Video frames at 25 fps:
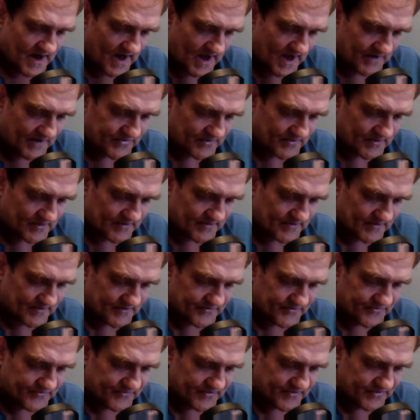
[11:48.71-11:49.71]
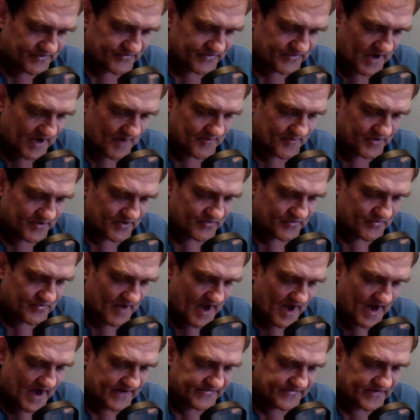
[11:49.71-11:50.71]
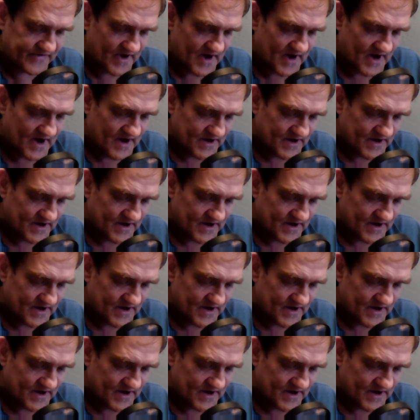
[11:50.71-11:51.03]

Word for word: after examining the tracks.